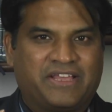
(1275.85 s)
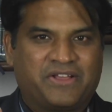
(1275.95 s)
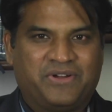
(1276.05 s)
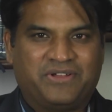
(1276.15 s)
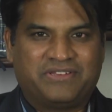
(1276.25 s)

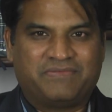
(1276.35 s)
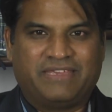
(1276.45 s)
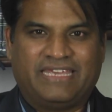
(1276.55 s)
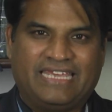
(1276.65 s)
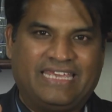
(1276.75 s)
call
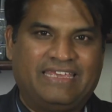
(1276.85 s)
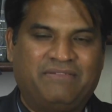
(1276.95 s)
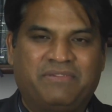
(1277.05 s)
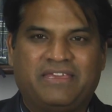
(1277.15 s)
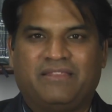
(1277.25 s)
me,
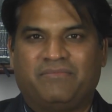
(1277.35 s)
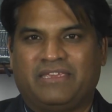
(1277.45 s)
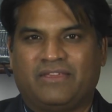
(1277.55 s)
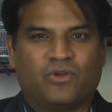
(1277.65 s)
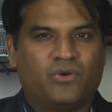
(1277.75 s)
email
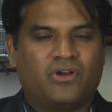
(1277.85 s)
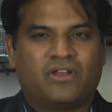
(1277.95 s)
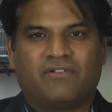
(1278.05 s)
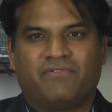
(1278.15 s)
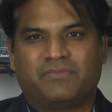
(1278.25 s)
me, go
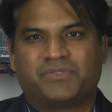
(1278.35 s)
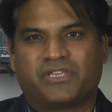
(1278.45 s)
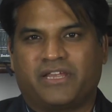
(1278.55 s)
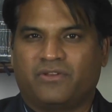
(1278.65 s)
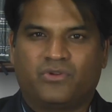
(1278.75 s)
on our
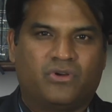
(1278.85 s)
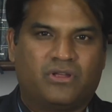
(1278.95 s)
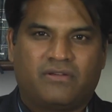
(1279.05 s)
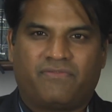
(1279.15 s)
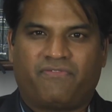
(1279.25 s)
website, go
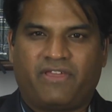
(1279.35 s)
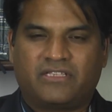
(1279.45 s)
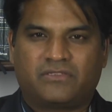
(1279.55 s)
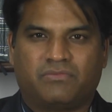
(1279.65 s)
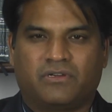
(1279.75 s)
on our
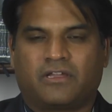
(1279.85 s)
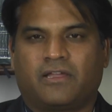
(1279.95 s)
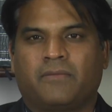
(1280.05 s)
Facebook,